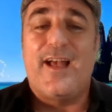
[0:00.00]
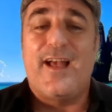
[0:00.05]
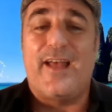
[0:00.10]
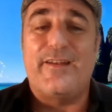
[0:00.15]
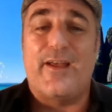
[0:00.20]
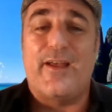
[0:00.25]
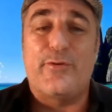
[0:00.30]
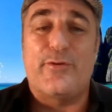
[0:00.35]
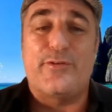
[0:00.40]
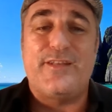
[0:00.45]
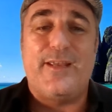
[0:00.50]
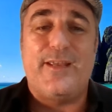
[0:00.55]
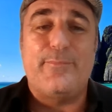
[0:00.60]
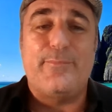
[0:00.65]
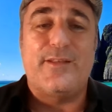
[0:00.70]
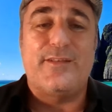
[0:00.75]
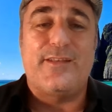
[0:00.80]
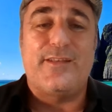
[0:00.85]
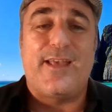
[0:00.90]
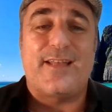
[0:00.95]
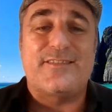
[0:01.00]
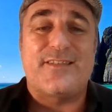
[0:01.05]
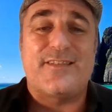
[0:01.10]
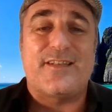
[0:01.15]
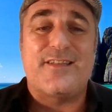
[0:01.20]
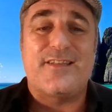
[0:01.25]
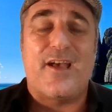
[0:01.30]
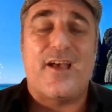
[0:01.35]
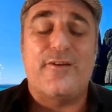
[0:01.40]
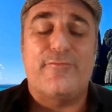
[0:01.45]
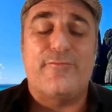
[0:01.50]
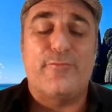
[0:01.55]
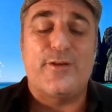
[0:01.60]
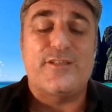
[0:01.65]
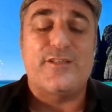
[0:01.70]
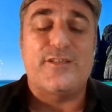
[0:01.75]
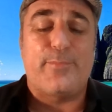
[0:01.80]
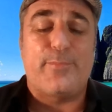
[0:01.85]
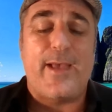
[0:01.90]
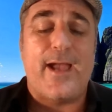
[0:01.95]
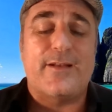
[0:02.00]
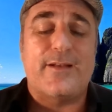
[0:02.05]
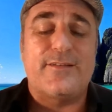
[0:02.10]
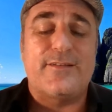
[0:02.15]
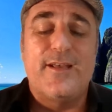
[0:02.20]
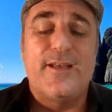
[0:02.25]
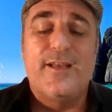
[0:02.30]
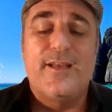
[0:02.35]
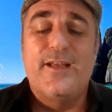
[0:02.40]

another team that gets a ton of respect.